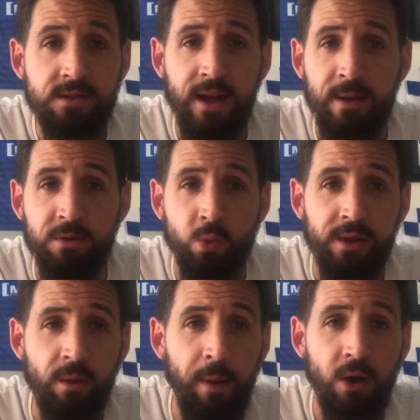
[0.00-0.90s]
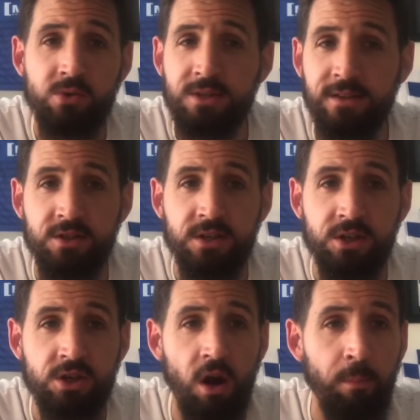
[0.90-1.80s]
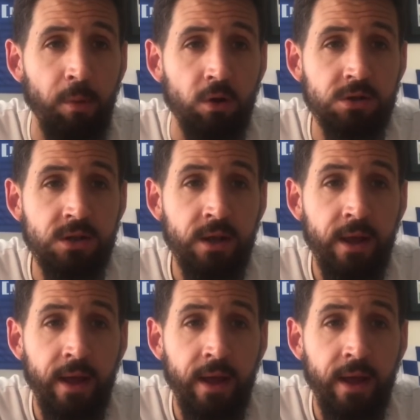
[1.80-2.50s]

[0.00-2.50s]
staying between the posts in the 6-yard box.